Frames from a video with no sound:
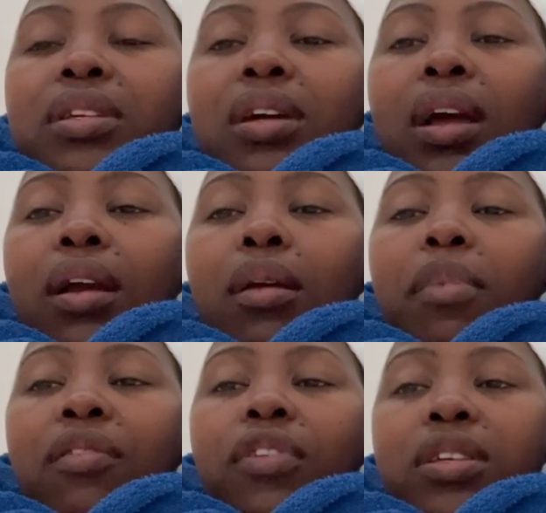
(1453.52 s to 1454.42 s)
Like
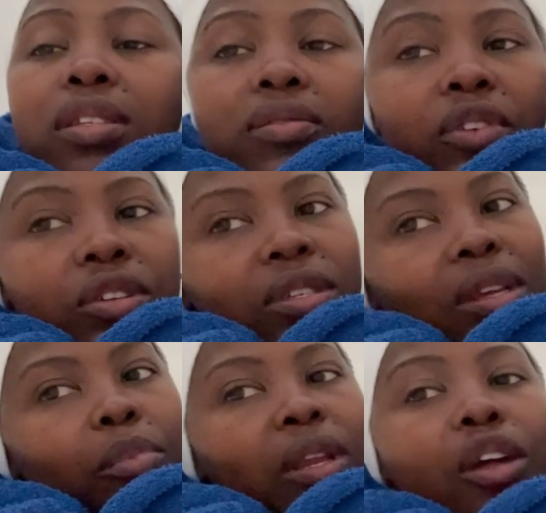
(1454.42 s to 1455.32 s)
my face is very
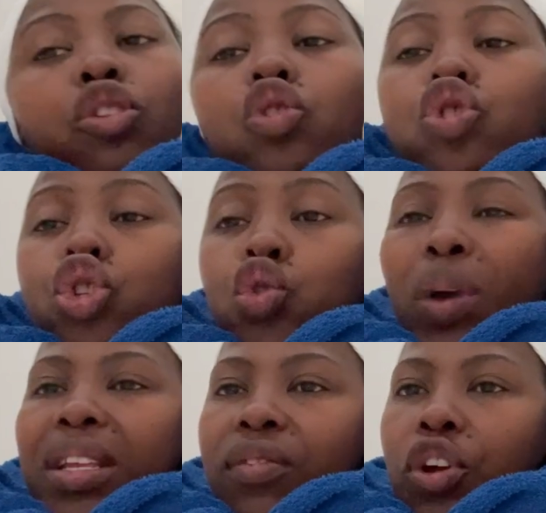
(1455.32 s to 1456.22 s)
stubborn. I don't
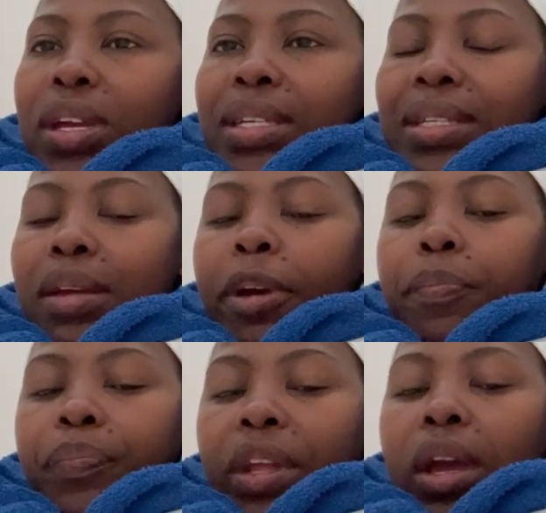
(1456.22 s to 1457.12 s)
sweat very easily,
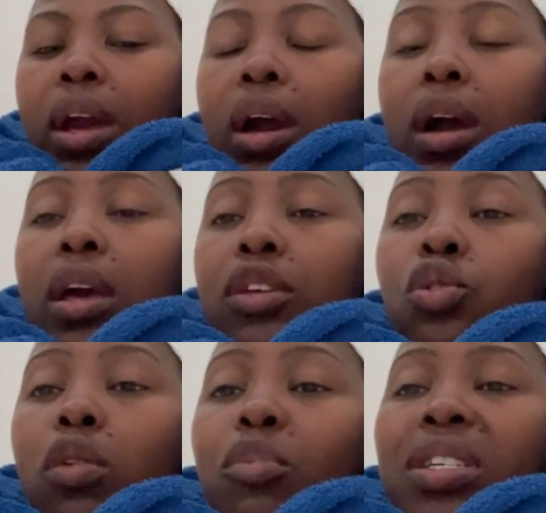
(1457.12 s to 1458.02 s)
but it's
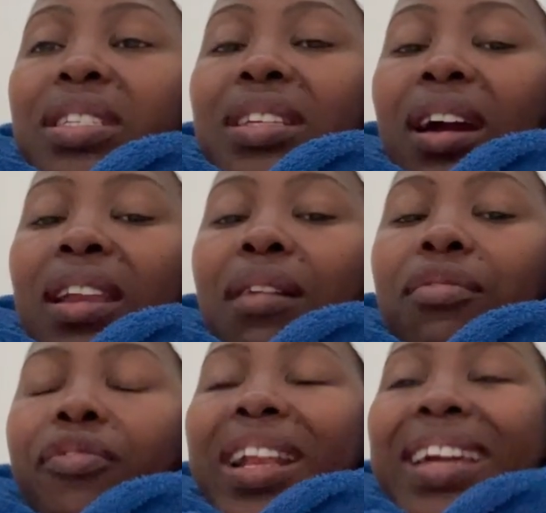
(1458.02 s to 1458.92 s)
almost done. I'm
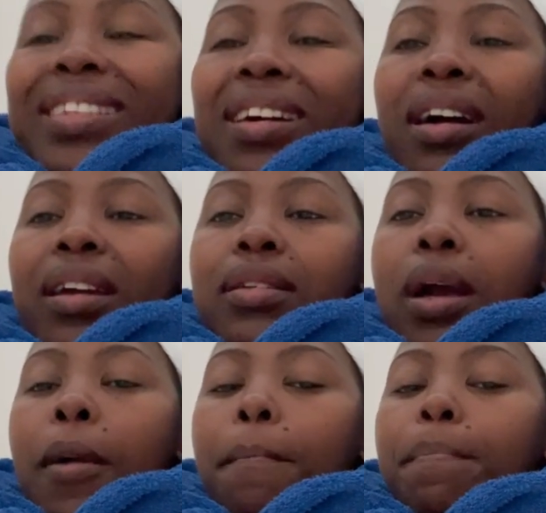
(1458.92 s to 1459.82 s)
feeling tired.
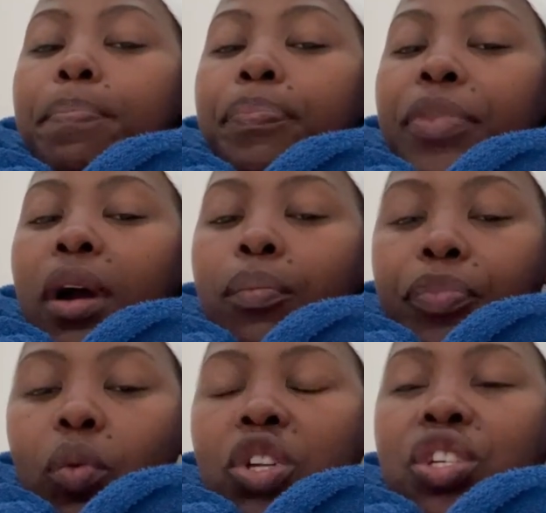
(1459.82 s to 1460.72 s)
Now,
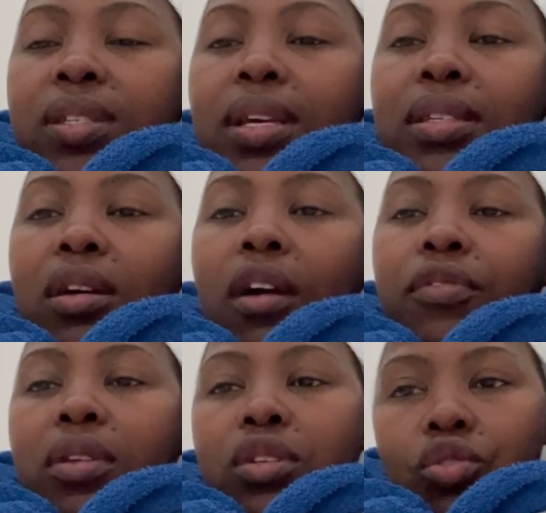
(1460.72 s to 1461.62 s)
what she says,
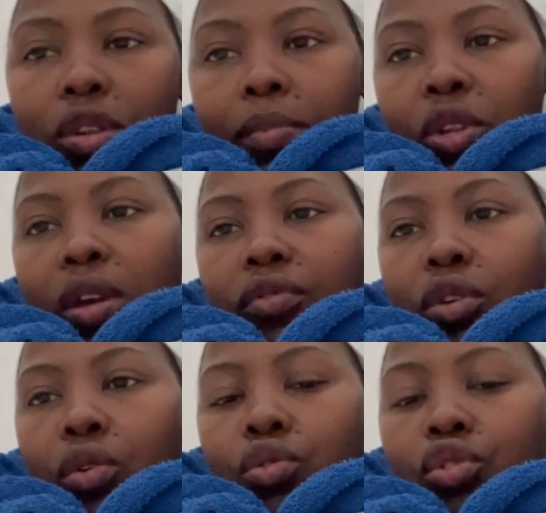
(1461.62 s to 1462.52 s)
after this treatment, you have to
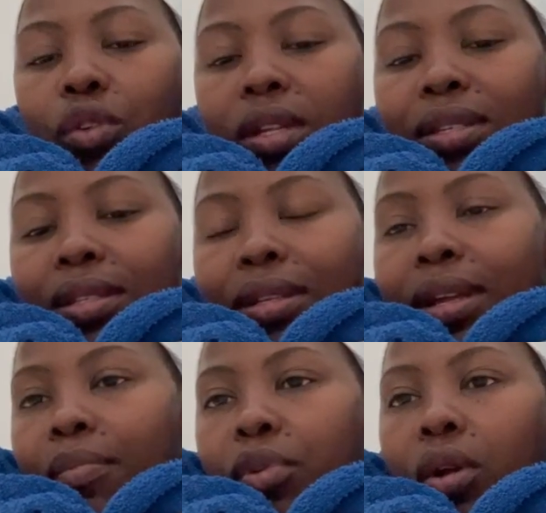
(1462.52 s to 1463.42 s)
go straight to
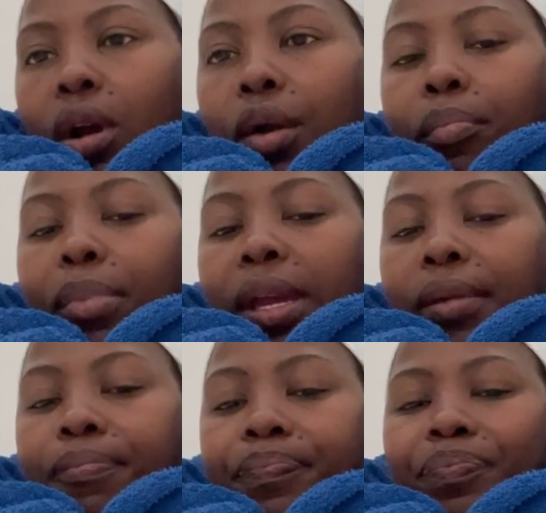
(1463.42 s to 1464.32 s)
sleep. You can't
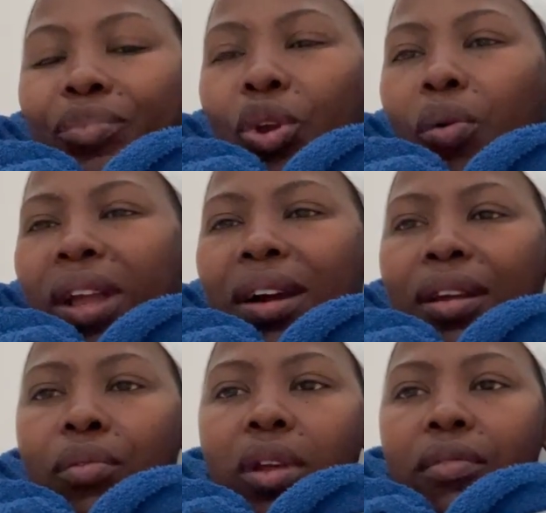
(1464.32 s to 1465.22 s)
be going
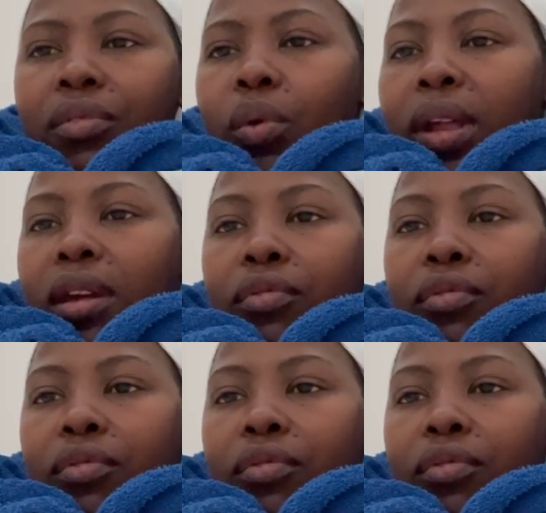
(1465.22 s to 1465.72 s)
around everywhere.